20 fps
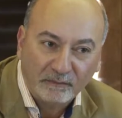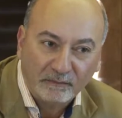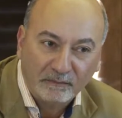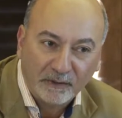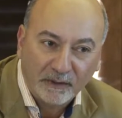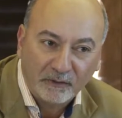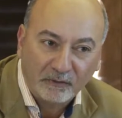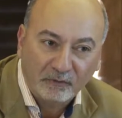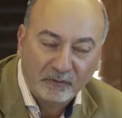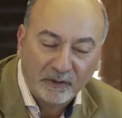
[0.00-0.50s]

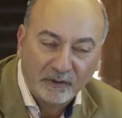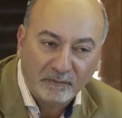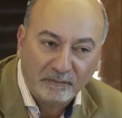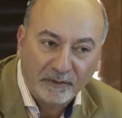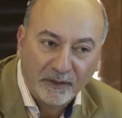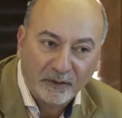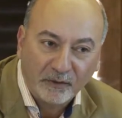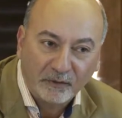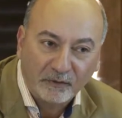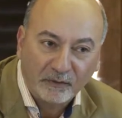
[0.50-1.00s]
being treated
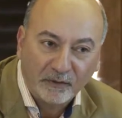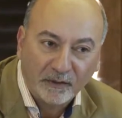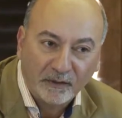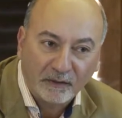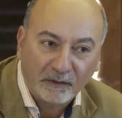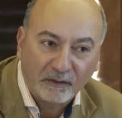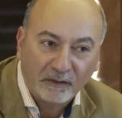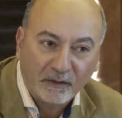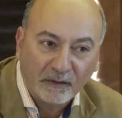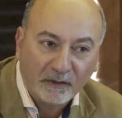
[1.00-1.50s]
better
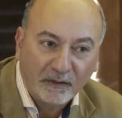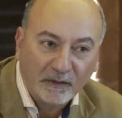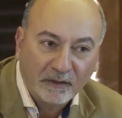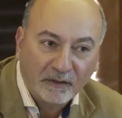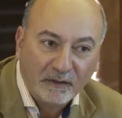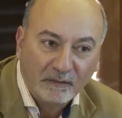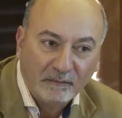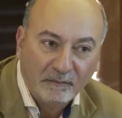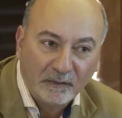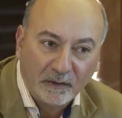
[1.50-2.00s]
than
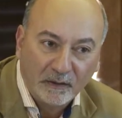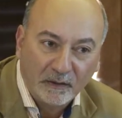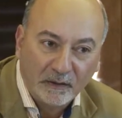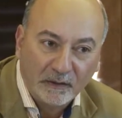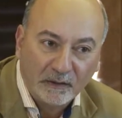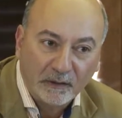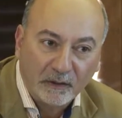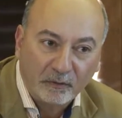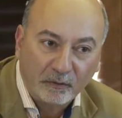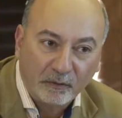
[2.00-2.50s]
middle
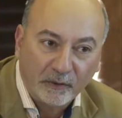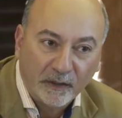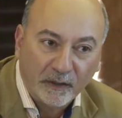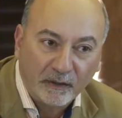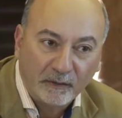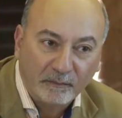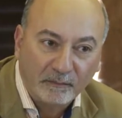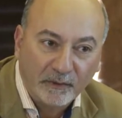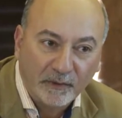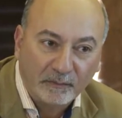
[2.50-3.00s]
and lower
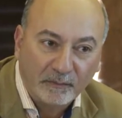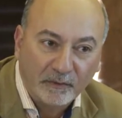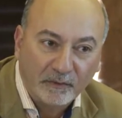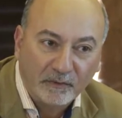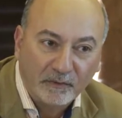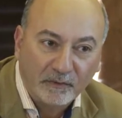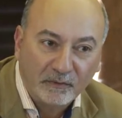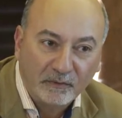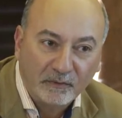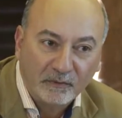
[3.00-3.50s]
income
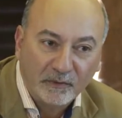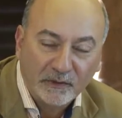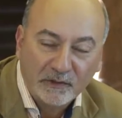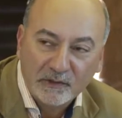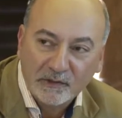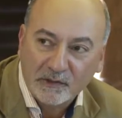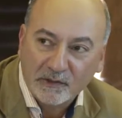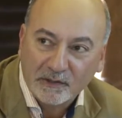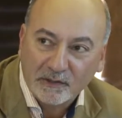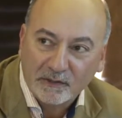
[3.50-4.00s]
people.
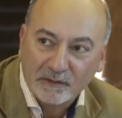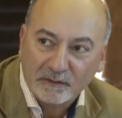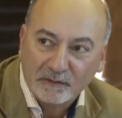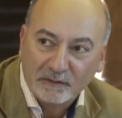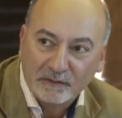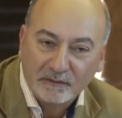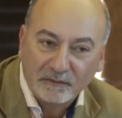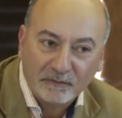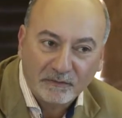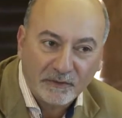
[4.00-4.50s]

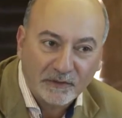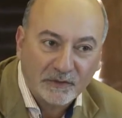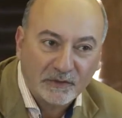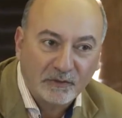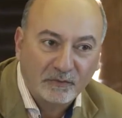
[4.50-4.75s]
What's